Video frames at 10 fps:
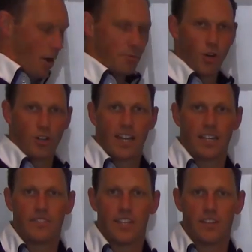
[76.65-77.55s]
sure
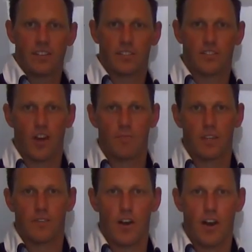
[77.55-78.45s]
negative gearing is a term that
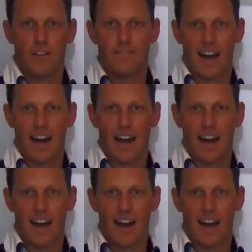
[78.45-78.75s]
you've heard.